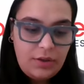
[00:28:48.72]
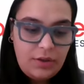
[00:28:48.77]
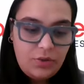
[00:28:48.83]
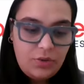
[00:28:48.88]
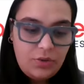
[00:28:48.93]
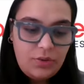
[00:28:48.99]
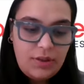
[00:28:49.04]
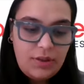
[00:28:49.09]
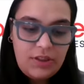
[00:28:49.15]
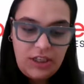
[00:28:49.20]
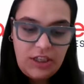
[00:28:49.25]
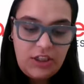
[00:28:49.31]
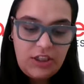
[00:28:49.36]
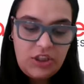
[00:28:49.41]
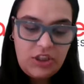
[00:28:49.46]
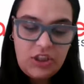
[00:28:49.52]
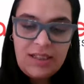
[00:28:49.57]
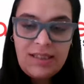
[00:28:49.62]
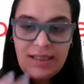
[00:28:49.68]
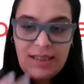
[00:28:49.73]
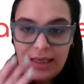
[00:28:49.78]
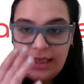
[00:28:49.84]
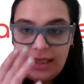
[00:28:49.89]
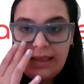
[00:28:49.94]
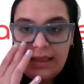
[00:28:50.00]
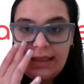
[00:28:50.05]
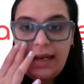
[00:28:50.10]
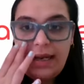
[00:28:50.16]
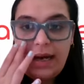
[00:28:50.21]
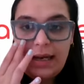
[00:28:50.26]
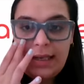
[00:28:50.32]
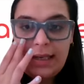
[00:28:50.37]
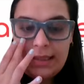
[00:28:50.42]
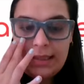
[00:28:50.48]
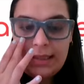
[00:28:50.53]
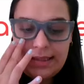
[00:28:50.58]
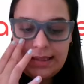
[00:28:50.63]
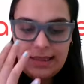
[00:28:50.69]
to the changes in
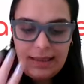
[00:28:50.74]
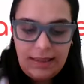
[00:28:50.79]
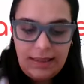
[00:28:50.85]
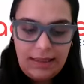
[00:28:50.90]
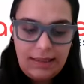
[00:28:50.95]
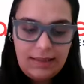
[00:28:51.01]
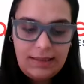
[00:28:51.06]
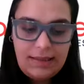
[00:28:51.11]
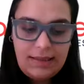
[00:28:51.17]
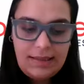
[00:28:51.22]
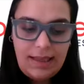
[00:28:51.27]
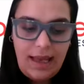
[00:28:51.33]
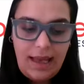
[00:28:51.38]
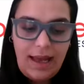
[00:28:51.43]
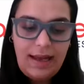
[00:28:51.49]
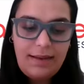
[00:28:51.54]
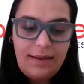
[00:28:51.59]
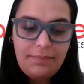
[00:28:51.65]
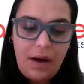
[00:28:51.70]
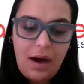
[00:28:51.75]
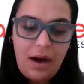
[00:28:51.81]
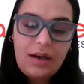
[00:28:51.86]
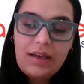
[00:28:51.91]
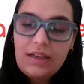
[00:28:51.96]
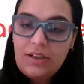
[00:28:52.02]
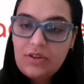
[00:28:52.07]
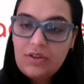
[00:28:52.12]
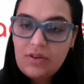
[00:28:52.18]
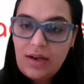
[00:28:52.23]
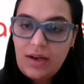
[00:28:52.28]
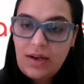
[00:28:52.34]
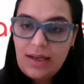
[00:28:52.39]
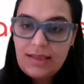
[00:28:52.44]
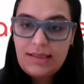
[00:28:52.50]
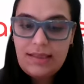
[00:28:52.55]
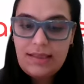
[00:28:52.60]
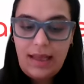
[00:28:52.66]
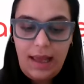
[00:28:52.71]
clients' needs and market
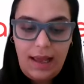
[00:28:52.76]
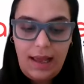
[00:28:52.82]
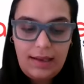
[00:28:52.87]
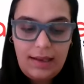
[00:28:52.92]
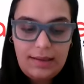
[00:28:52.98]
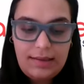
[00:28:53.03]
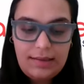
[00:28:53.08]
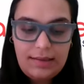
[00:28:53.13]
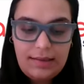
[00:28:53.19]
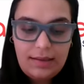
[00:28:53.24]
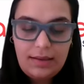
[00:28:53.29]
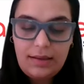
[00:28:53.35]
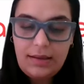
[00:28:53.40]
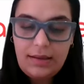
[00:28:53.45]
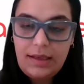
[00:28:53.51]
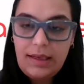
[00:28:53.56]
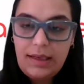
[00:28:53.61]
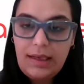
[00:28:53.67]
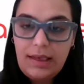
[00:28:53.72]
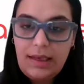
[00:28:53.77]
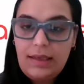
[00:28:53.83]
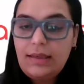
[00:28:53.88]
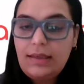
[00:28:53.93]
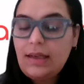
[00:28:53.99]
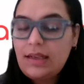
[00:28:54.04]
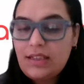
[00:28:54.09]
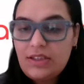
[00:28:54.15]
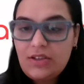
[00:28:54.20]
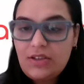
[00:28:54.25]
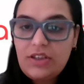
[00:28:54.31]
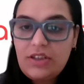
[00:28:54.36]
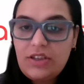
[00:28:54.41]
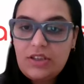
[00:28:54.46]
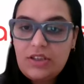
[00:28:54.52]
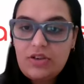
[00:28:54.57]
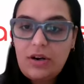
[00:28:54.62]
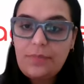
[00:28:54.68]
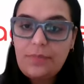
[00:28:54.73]
trends and industry
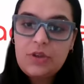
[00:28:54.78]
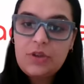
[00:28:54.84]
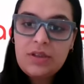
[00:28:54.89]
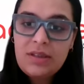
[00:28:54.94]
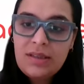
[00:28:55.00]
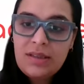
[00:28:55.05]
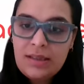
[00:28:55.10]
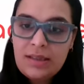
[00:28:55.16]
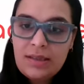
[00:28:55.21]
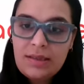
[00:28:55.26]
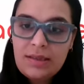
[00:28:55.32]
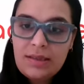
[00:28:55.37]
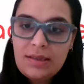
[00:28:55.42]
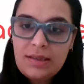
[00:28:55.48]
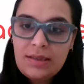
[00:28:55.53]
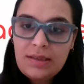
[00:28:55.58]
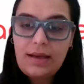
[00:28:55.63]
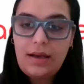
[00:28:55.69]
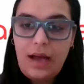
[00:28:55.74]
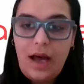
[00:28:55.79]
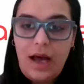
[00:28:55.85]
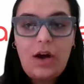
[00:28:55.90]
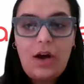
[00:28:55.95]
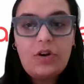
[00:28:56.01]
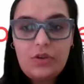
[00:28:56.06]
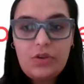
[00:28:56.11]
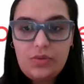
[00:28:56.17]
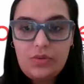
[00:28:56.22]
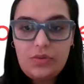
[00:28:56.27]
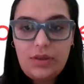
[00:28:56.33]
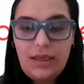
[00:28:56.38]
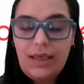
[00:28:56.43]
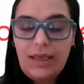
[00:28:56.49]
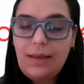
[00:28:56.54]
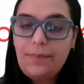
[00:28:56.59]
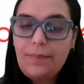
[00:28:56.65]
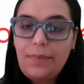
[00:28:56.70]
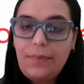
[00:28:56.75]
disruptions? Like, how do you
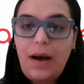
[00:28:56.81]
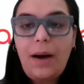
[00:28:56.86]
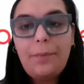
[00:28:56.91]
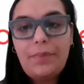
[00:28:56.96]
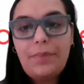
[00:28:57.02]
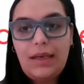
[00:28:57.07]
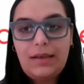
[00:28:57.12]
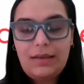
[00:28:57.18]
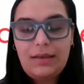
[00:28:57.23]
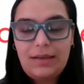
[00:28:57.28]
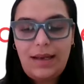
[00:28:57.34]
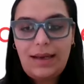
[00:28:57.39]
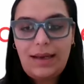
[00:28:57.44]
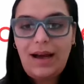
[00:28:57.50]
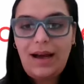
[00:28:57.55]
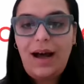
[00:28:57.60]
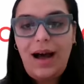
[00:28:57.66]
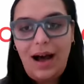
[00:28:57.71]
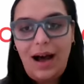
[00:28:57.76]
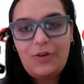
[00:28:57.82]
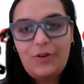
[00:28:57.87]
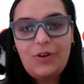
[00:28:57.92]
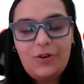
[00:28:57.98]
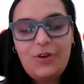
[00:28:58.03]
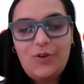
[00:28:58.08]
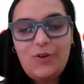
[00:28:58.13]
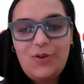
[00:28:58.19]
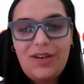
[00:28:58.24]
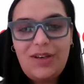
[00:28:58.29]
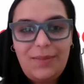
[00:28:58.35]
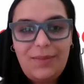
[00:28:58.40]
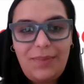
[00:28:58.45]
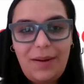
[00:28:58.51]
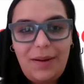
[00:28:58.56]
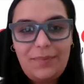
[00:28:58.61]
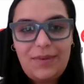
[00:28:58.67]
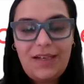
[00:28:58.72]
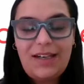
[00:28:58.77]
keep update? Like, how do you keep
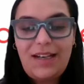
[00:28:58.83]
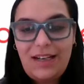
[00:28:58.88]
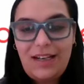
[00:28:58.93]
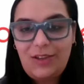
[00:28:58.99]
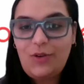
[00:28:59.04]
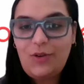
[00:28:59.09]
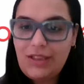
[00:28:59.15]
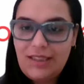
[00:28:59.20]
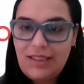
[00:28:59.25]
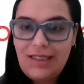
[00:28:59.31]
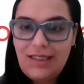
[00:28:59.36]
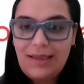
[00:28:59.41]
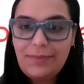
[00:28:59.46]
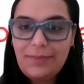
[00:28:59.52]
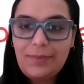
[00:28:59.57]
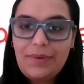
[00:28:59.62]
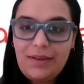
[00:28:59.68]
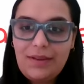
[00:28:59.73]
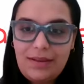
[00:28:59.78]
updated on your team?